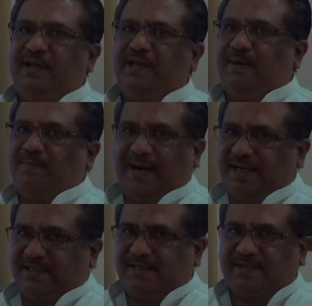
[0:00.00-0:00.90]
in
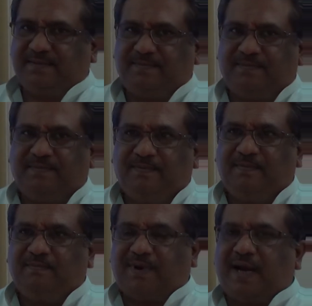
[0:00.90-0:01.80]
plants.
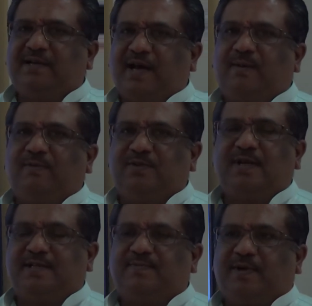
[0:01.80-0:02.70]
Plant hormones are
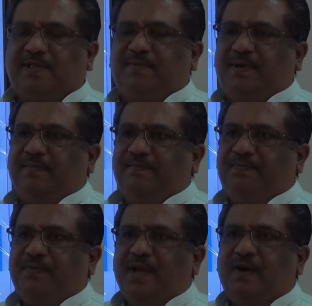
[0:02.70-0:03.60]
responsible.
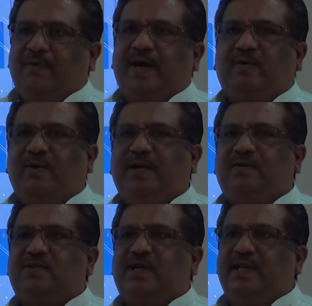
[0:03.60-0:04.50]
We are going to
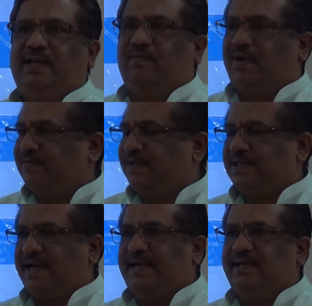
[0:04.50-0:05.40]
study in one of the
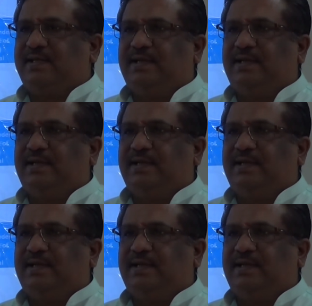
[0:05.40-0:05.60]
slides,